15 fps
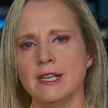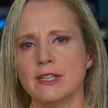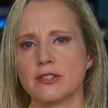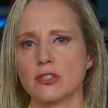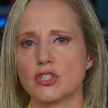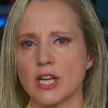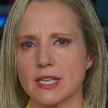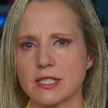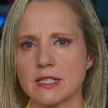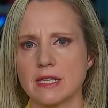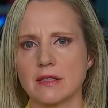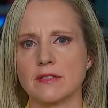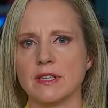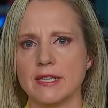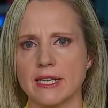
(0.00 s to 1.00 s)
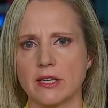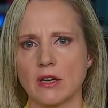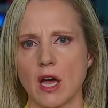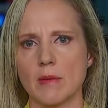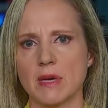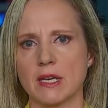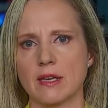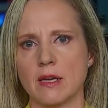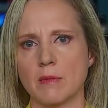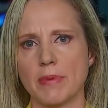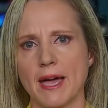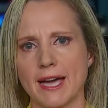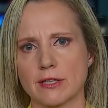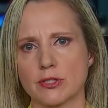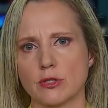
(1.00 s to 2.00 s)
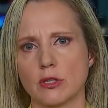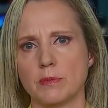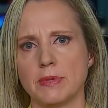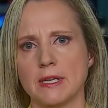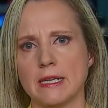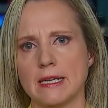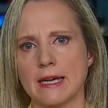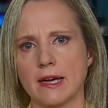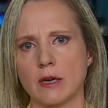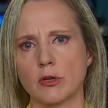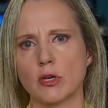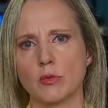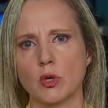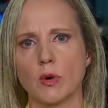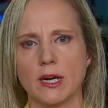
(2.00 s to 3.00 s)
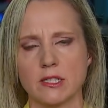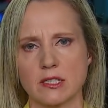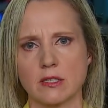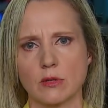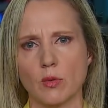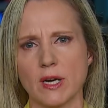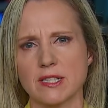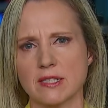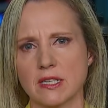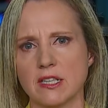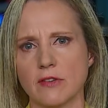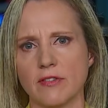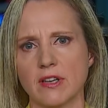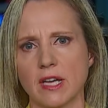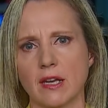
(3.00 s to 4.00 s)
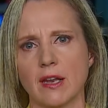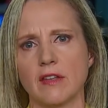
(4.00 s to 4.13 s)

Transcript: suggesting that the economic impacts could be, uh, could be quite, quite significant.